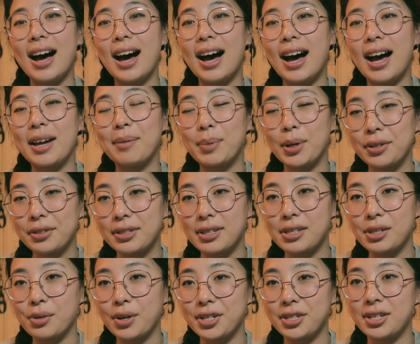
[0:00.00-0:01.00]
I posed
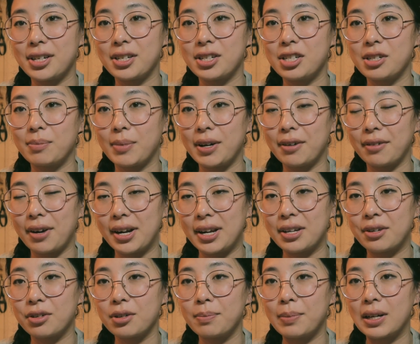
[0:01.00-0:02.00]
this question to my
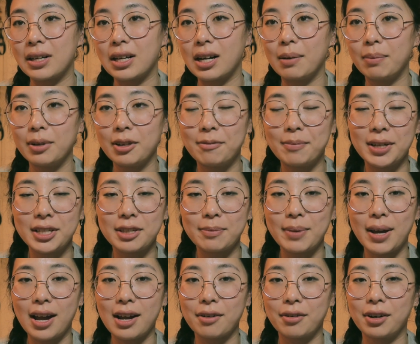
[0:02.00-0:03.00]
writing group a couple of months
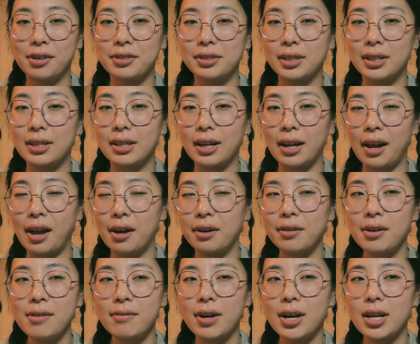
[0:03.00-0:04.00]
back where I was like, how
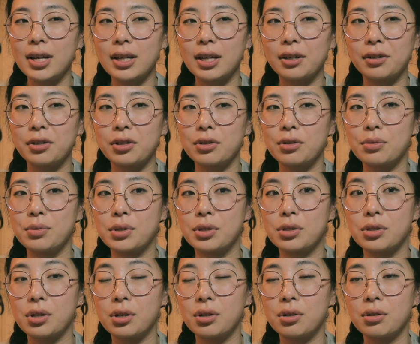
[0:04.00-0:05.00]
do I write a character who is
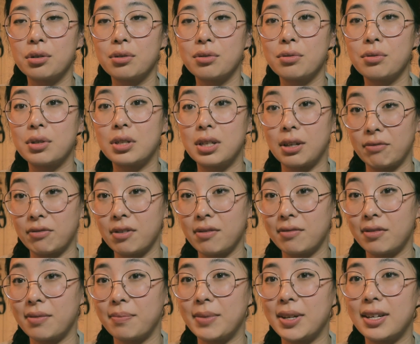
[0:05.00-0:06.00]
so
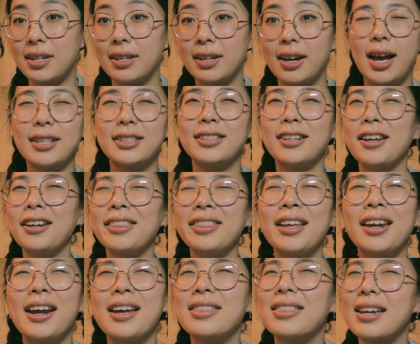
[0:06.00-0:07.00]
different from me? It's not
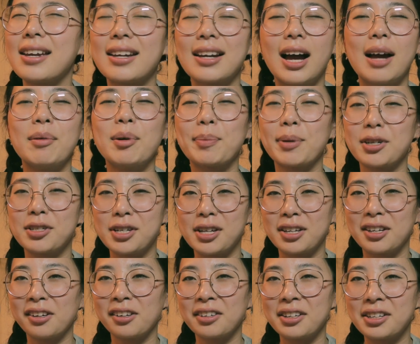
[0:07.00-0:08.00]
that I think I'm a
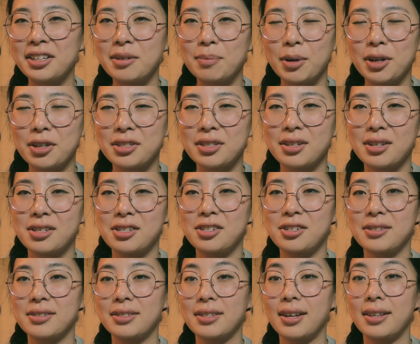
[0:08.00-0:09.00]
particularly good person, it's
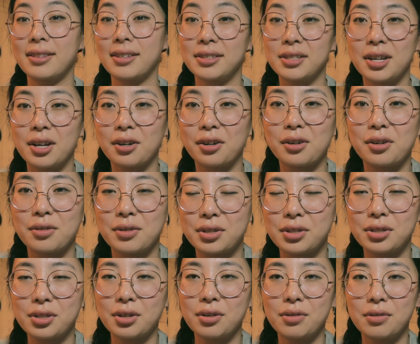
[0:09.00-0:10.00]
just that this character
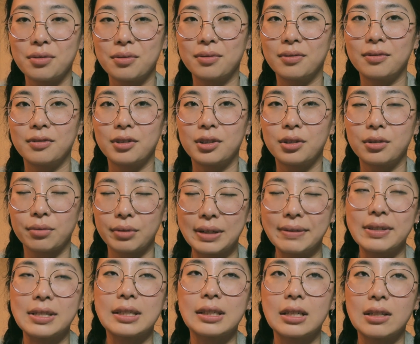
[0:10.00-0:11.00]
is so
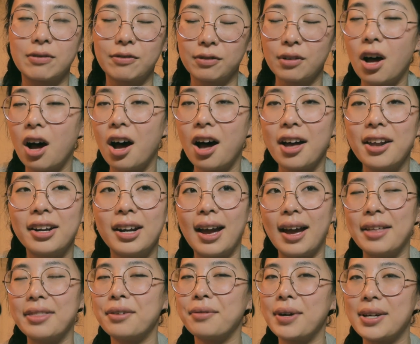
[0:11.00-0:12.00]
grievously flawed,
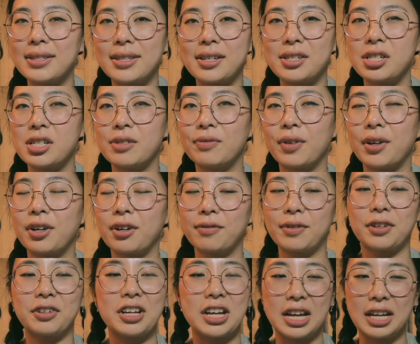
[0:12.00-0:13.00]
and the ways that she's flawed are
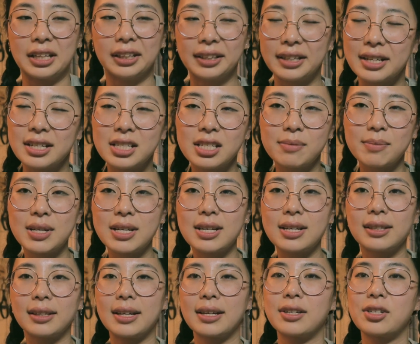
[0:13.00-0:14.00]
very alien to
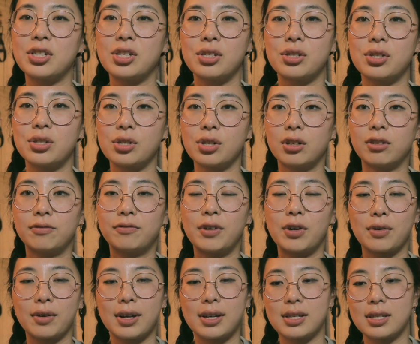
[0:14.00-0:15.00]
me. Like she's so
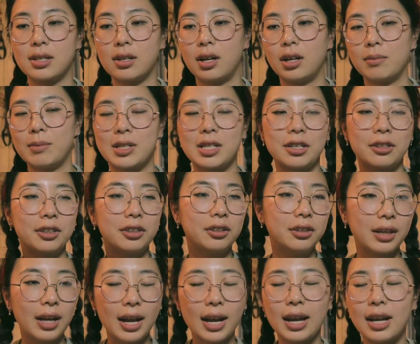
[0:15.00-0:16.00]
focused on
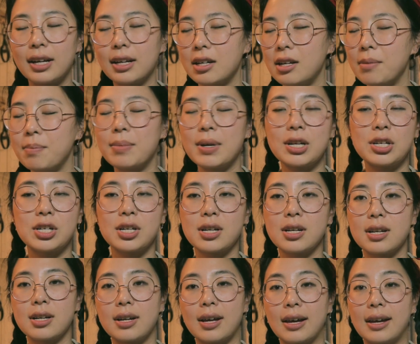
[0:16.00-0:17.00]
material gain and
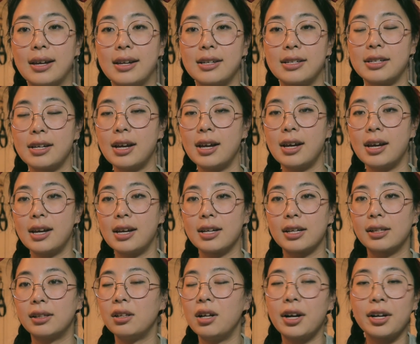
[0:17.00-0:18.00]
ambition and
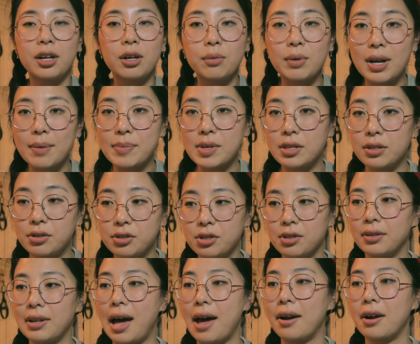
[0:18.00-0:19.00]
clawing her way up the
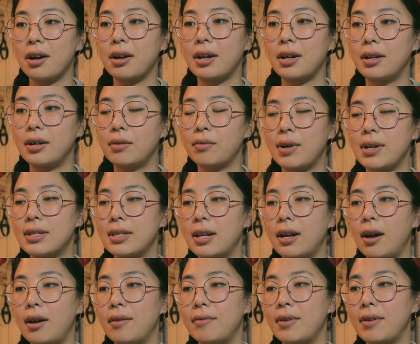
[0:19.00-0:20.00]
social ladder in ways
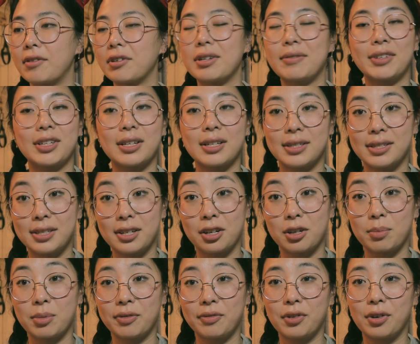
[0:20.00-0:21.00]
that I've never even
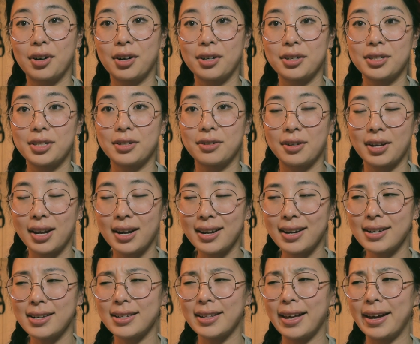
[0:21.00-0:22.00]
considered before. So
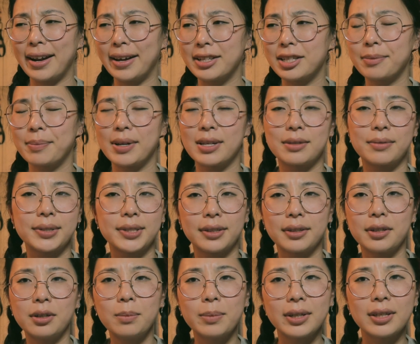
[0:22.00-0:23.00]
getting into that headspace was a
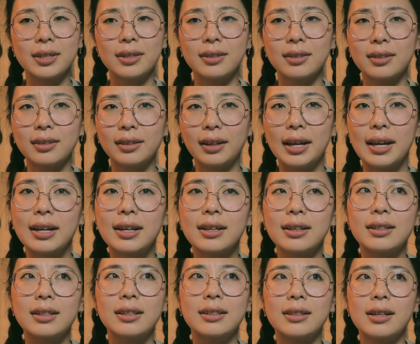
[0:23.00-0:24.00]
little bit
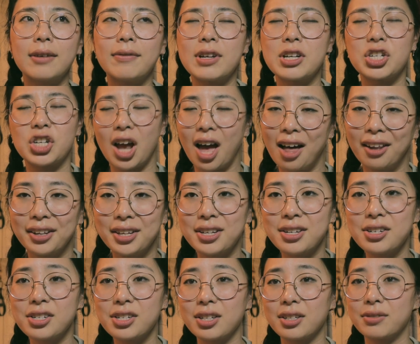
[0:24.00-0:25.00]
like of a
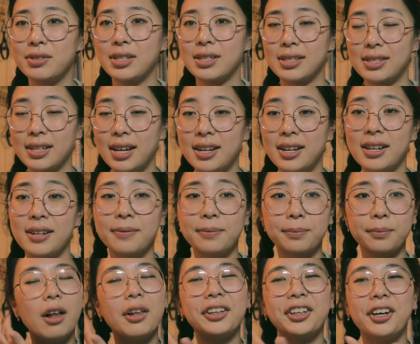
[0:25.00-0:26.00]
challenge, and it was exciting.
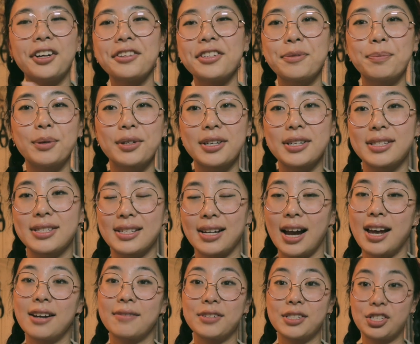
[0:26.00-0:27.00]
All in all, this book is
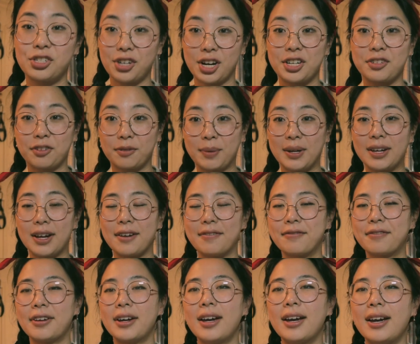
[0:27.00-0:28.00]
kind of a stretch for me.
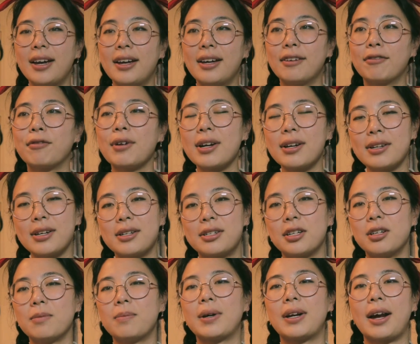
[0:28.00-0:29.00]
I've written
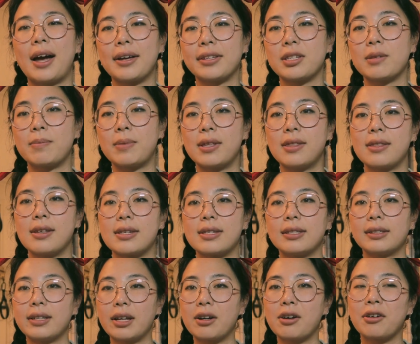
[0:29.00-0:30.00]
adult, but it hasn't been
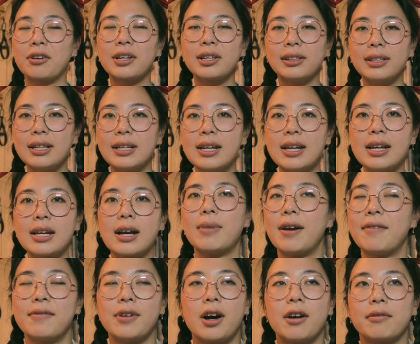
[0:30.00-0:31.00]
this literary leaning.
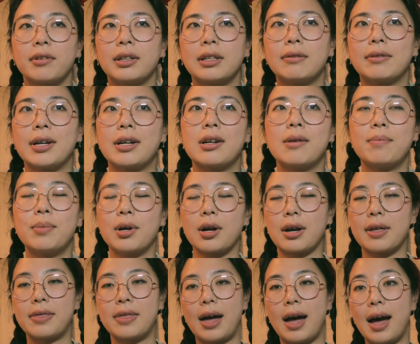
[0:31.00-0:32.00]
I've not really written a
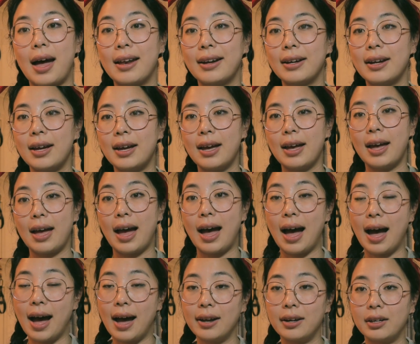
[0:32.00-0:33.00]
book that
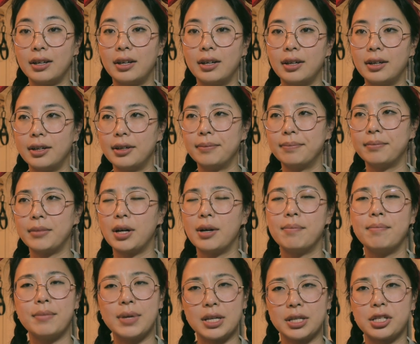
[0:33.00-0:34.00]
had a
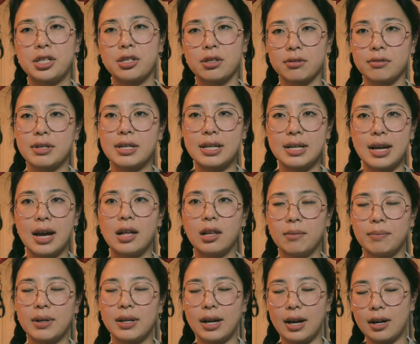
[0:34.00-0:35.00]
mystery
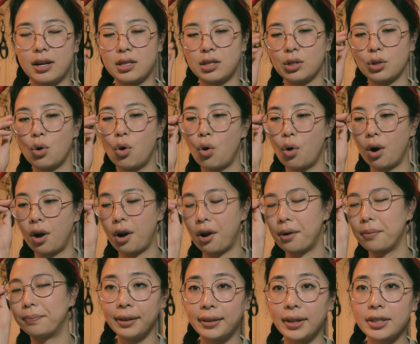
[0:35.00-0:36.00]
element at its
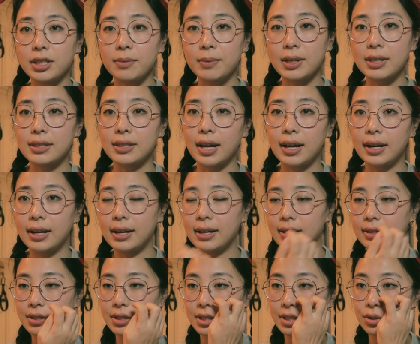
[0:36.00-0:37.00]
core, and that's been
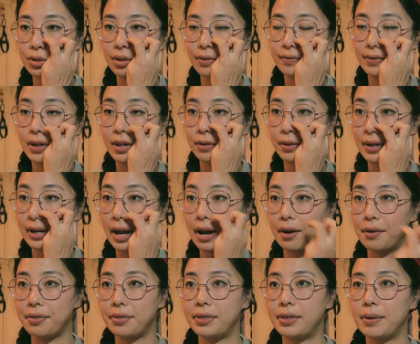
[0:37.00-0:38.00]
exciting, just sort of figuring
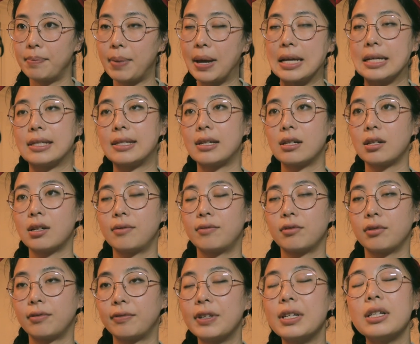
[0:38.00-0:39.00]
out the pacing
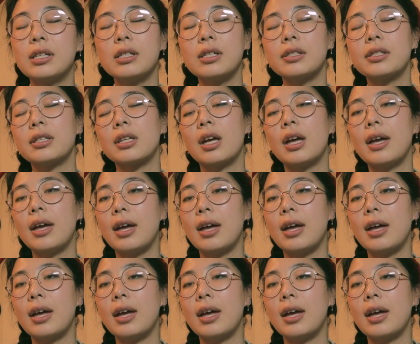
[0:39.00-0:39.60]
of reveals